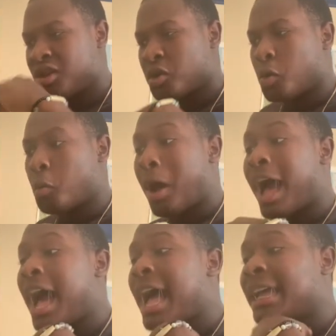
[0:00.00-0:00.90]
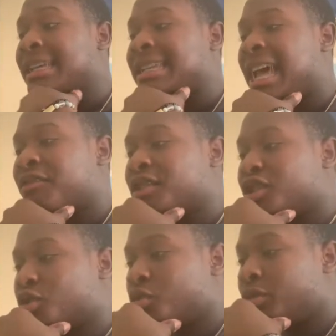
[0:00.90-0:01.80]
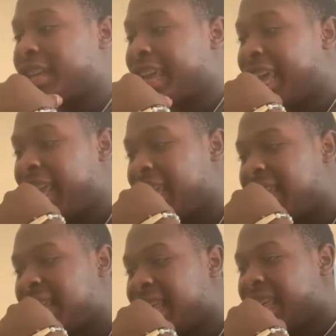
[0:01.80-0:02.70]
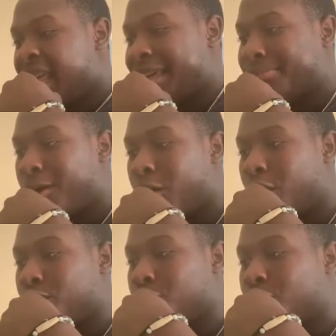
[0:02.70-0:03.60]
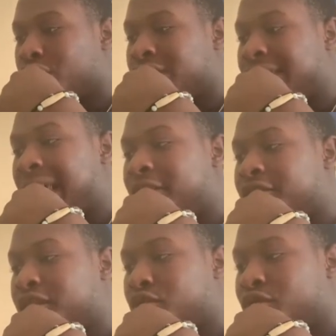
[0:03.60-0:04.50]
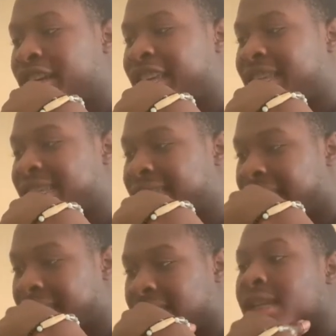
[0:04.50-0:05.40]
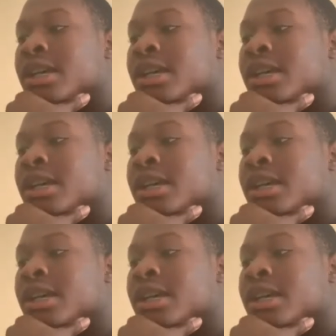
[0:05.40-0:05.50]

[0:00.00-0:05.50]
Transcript: Kawhi is averaging 28. And Paul George is averaging 26.